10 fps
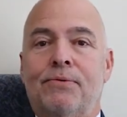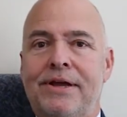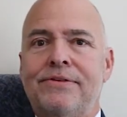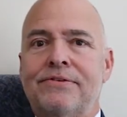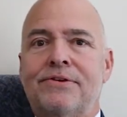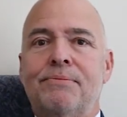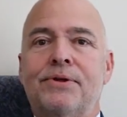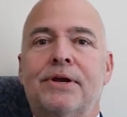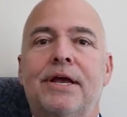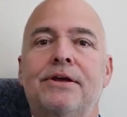crisis
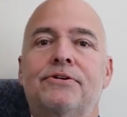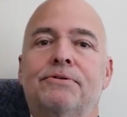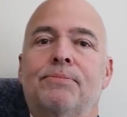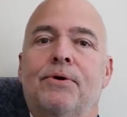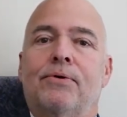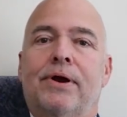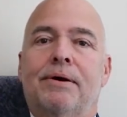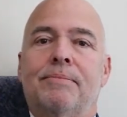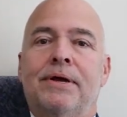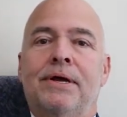communication program.